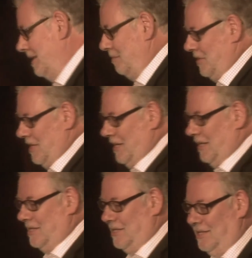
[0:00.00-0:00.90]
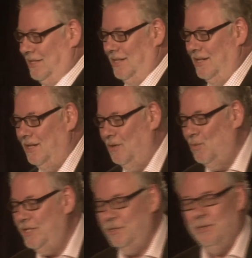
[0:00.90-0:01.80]
I'm saying it.
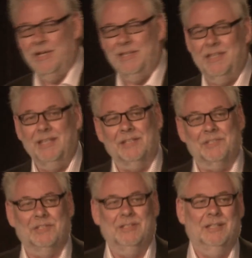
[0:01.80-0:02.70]
We do great things.